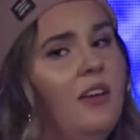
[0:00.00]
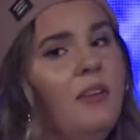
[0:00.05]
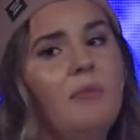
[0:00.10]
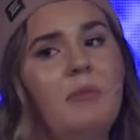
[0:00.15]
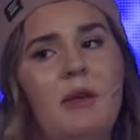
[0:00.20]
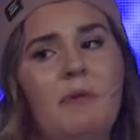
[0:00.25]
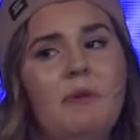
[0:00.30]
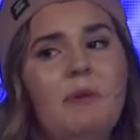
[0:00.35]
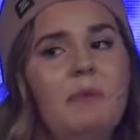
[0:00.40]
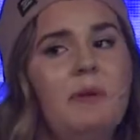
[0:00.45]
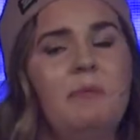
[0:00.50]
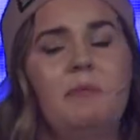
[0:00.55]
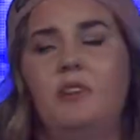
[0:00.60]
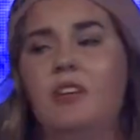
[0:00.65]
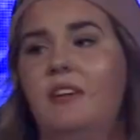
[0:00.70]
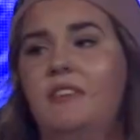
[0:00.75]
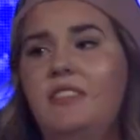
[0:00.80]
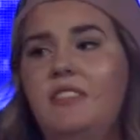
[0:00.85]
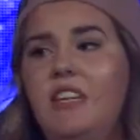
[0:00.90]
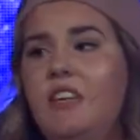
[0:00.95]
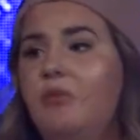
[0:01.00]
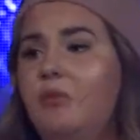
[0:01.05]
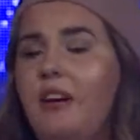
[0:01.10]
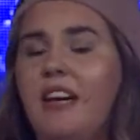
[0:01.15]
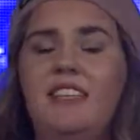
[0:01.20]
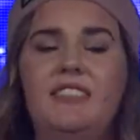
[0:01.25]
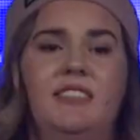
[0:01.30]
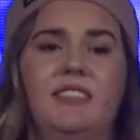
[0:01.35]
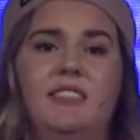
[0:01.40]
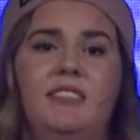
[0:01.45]
Maybe people have said
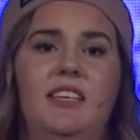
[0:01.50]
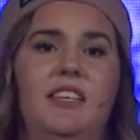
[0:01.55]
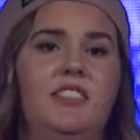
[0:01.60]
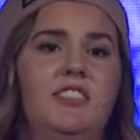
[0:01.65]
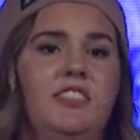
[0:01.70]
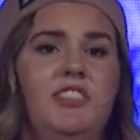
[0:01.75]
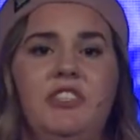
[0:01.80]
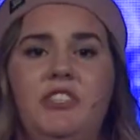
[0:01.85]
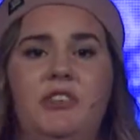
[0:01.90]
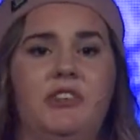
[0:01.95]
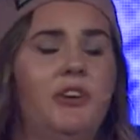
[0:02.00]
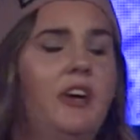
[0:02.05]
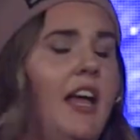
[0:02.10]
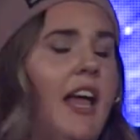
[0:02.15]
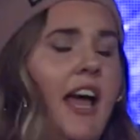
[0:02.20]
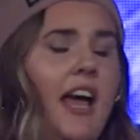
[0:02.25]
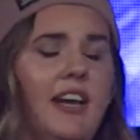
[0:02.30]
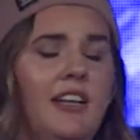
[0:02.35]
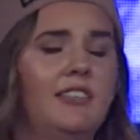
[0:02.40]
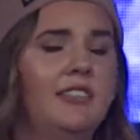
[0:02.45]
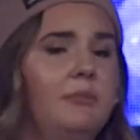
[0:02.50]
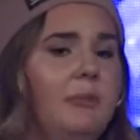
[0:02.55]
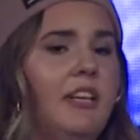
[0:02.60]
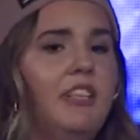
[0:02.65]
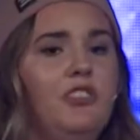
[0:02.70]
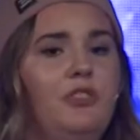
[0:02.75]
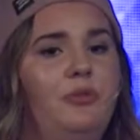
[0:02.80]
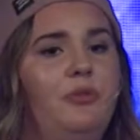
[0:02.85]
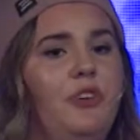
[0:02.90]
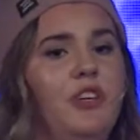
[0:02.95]
racist things to you, and it's
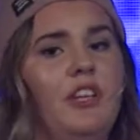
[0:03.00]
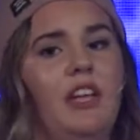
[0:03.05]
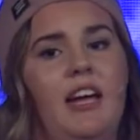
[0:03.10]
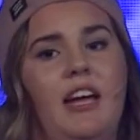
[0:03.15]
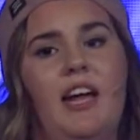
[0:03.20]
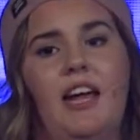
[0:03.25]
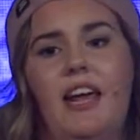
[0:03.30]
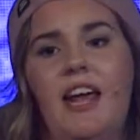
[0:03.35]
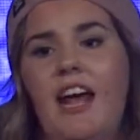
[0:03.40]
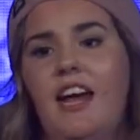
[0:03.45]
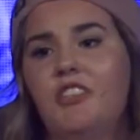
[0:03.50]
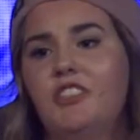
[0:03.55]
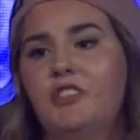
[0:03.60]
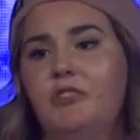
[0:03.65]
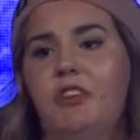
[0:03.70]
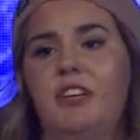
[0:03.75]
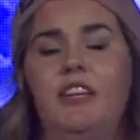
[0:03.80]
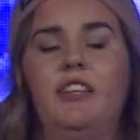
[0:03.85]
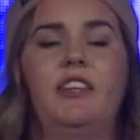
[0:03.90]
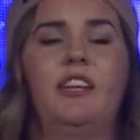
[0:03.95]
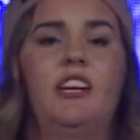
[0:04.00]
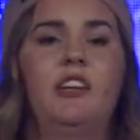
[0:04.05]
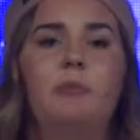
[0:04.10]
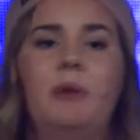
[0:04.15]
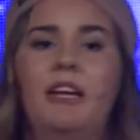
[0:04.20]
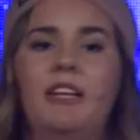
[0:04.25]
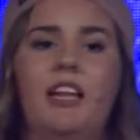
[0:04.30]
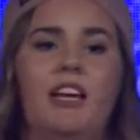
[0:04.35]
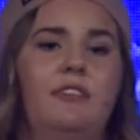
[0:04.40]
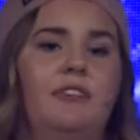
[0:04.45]
made you feel like I can't do anything in
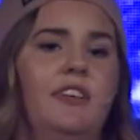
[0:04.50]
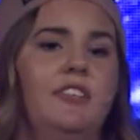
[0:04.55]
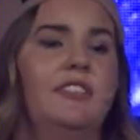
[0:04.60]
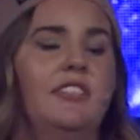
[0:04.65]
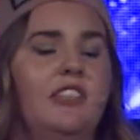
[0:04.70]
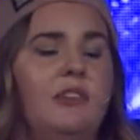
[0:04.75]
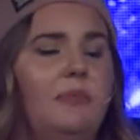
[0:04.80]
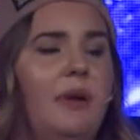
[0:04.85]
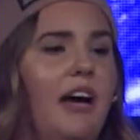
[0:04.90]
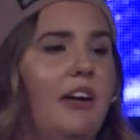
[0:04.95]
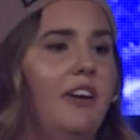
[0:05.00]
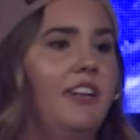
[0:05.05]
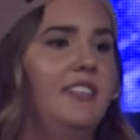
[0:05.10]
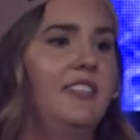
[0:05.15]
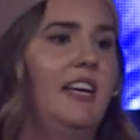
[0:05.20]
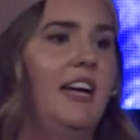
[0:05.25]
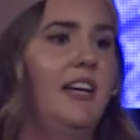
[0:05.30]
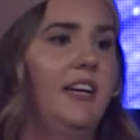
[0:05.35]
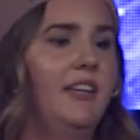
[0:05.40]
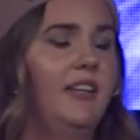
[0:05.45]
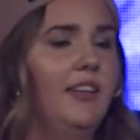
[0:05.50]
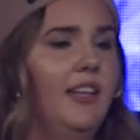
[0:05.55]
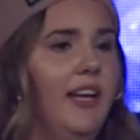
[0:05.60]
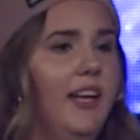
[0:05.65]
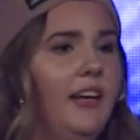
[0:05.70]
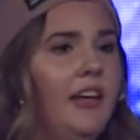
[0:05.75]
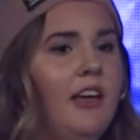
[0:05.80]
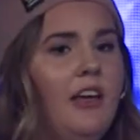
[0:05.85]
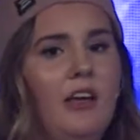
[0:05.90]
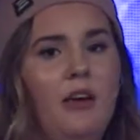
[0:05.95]
my life, isn't amounting to anything.